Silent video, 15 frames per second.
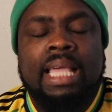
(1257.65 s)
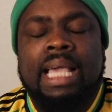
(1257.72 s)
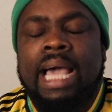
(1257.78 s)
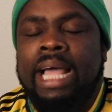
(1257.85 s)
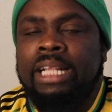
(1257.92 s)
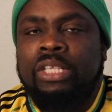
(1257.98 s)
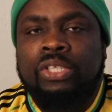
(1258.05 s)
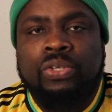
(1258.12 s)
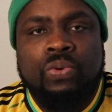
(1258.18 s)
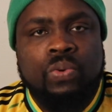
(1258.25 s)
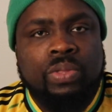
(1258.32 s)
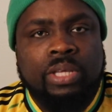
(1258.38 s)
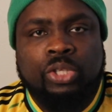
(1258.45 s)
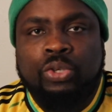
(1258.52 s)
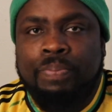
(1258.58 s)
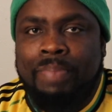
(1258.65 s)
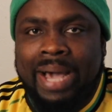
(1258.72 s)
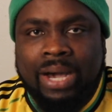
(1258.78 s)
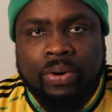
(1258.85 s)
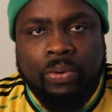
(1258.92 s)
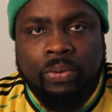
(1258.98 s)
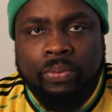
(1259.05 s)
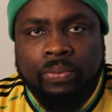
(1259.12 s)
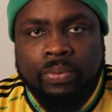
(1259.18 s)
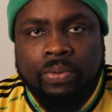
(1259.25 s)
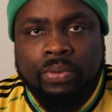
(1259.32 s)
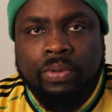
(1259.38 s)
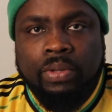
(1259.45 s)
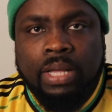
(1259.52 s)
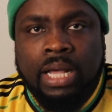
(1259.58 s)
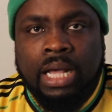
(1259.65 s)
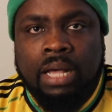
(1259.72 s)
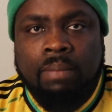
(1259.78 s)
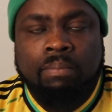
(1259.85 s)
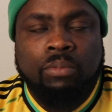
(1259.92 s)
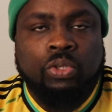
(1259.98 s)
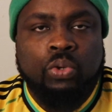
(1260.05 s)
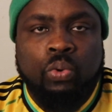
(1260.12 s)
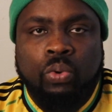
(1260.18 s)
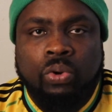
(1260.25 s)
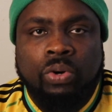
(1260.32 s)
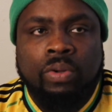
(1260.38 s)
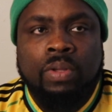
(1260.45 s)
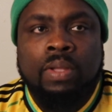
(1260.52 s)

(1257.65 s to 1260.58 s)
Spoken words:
and do the tobacco tour.